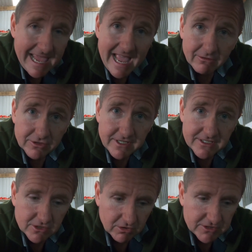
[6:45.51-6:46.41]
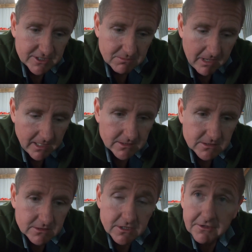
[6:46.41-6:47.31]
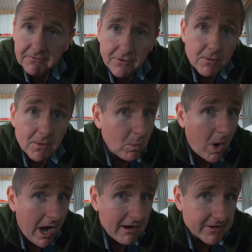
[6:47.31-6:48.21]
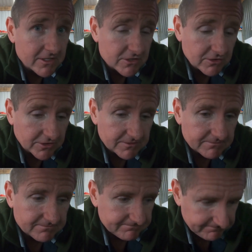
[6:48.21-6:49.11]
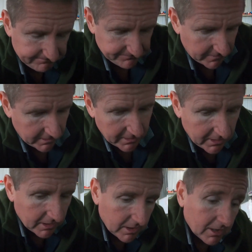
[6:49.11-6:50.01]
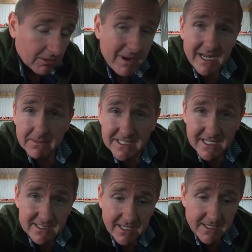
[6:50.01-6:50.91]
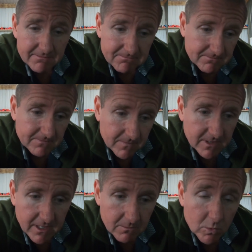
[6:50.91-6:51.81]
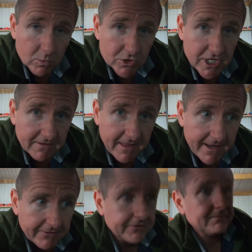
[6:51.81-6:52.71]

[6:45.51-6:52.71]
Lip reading: out to these knock sensor plugs to confirm the wiring is good. I'll make up a test lead and we'll check that out.